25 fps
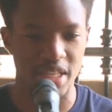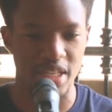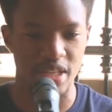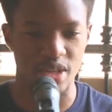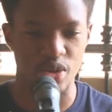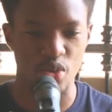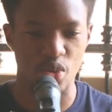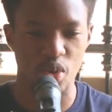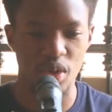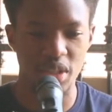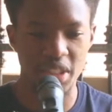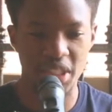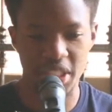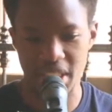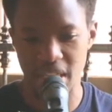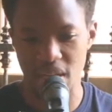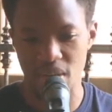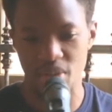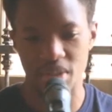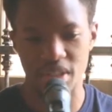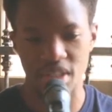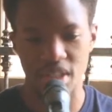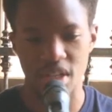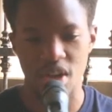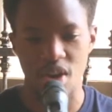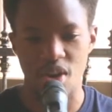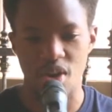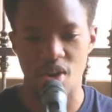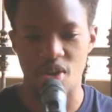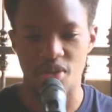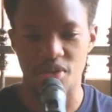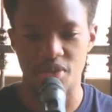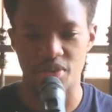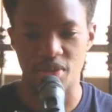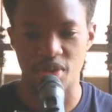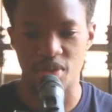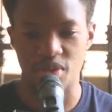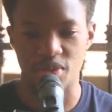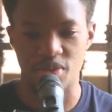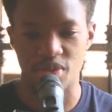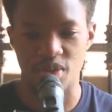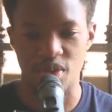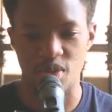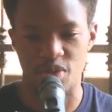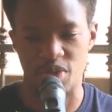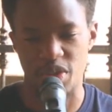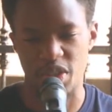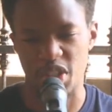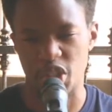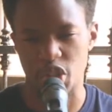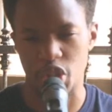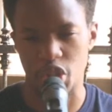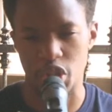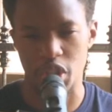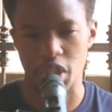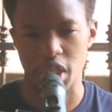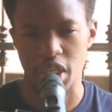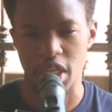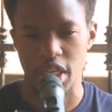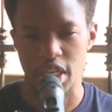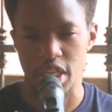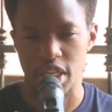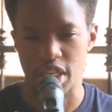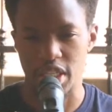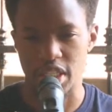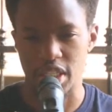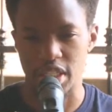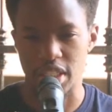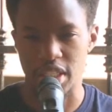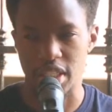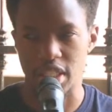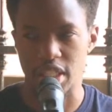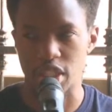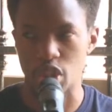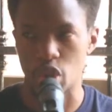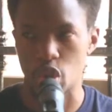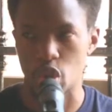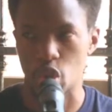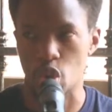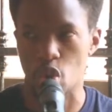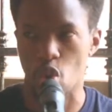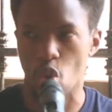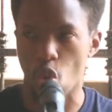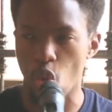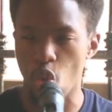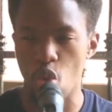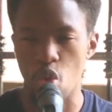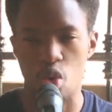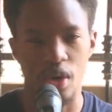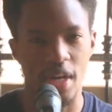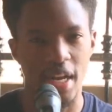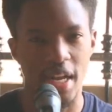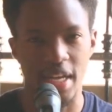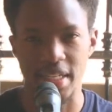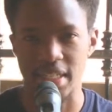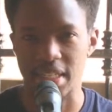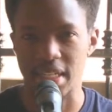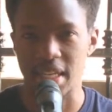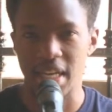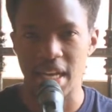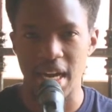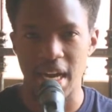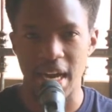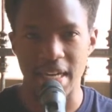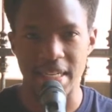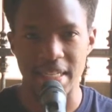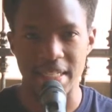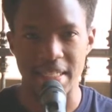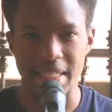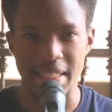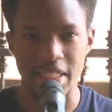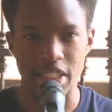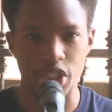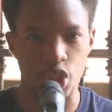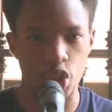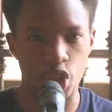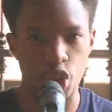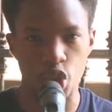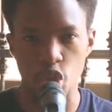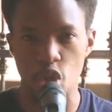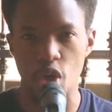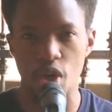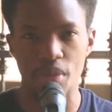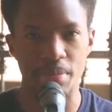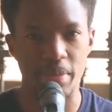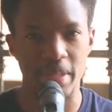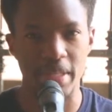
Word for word: He walks out of, of, of his his his school and, and his job.